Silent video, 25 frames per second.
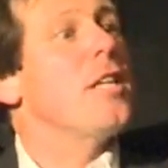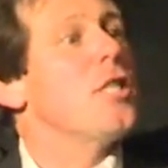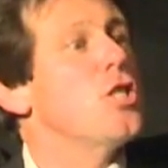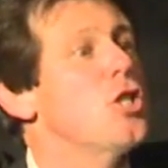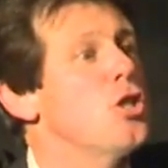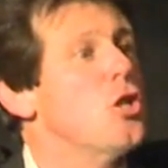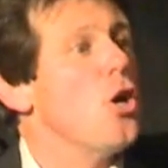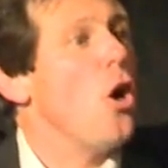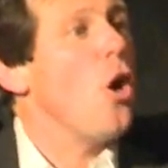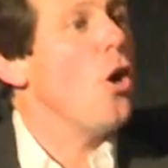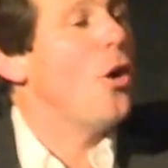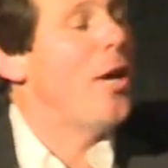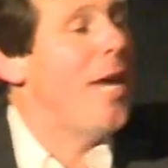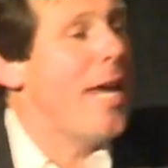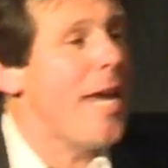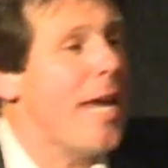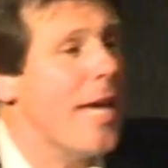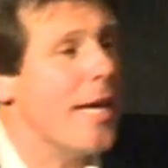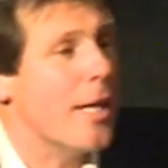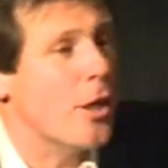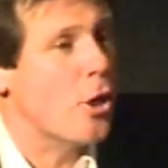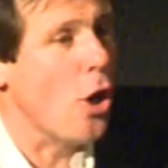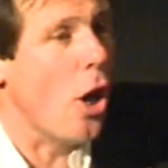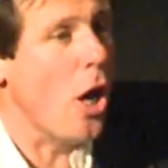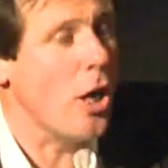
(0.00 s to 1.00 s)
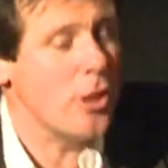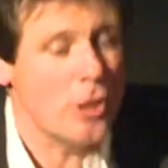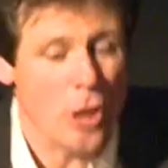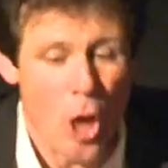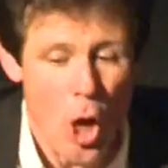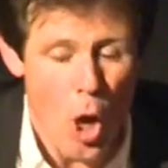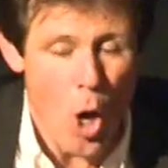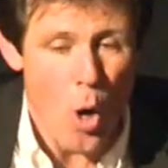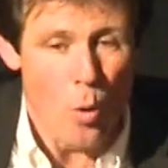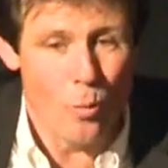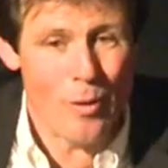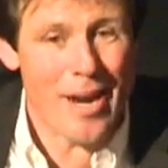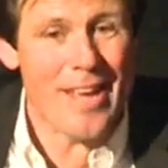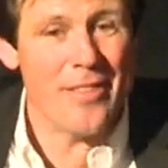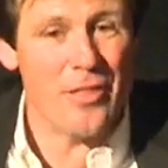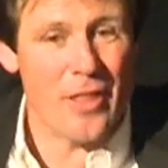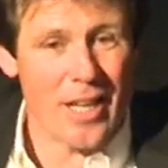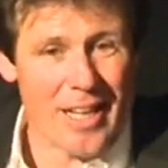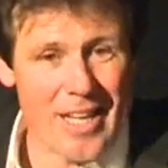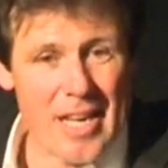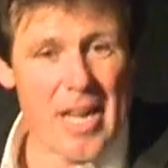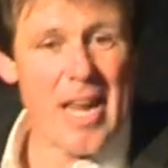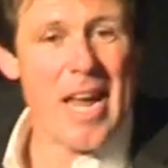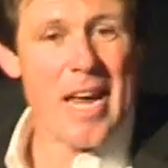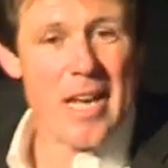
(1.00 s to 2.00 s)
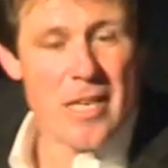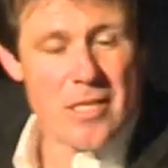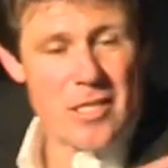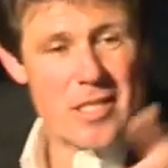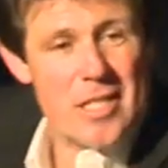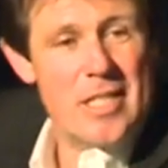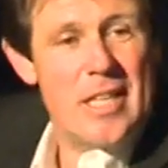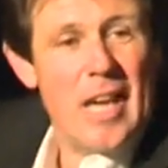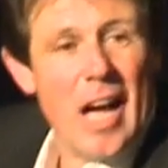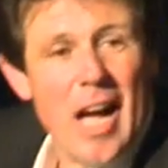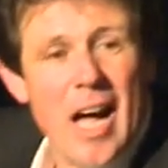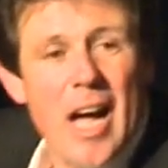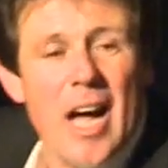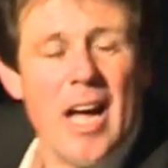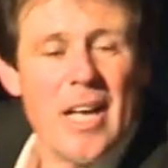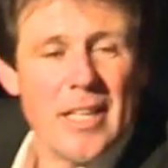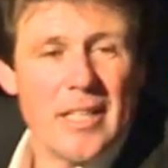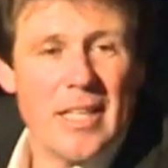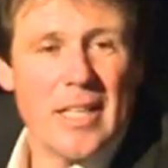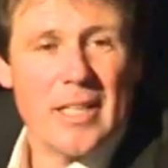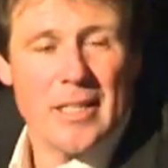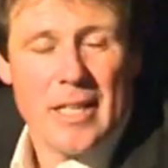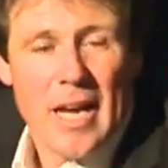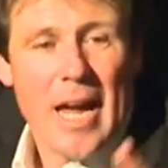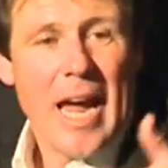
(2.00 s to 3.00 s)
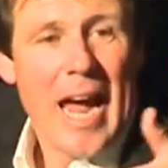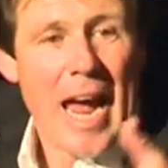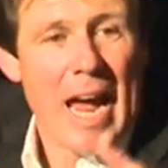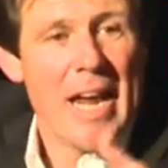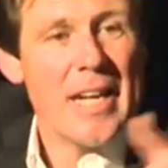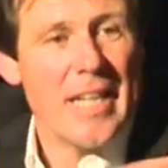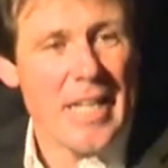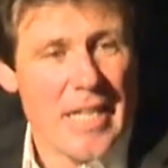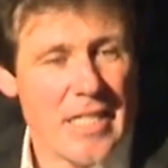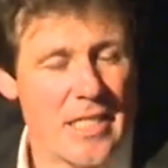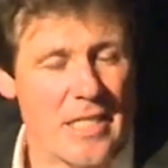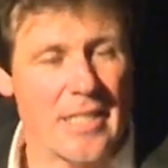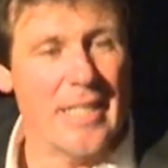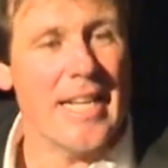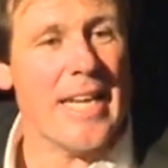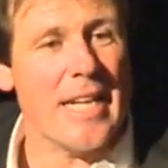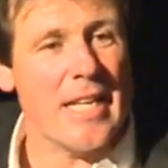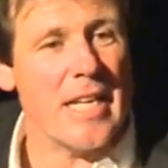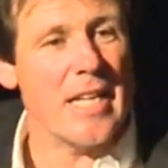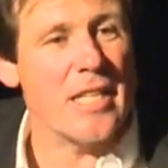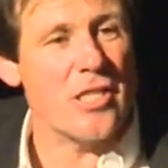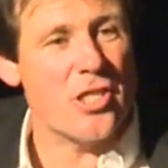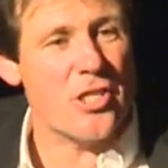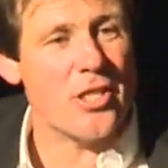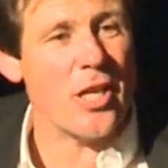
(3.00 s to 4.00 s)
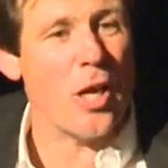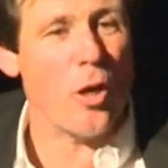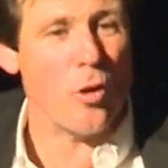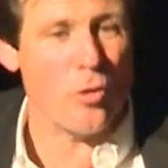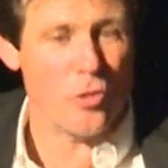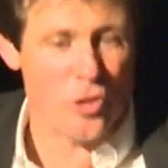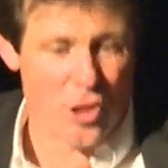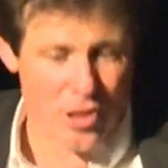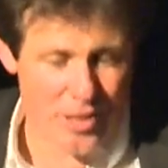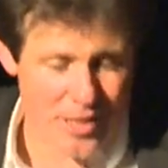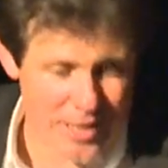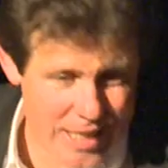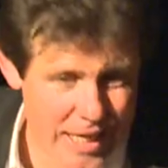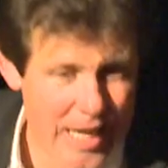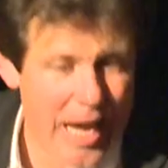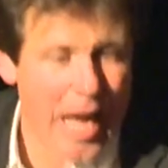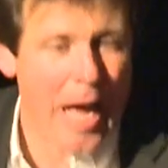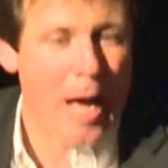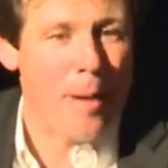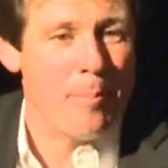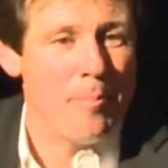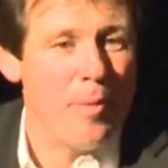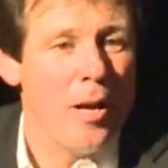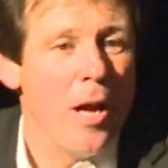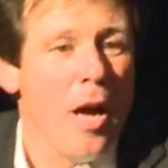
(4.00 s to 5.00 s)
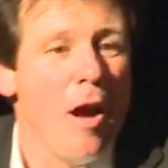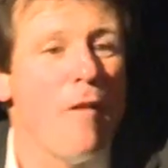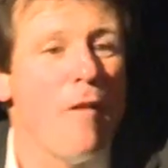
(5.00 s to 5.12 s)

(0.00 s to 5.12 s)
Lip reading: the shock he got when the king's guard and his leading soldiers come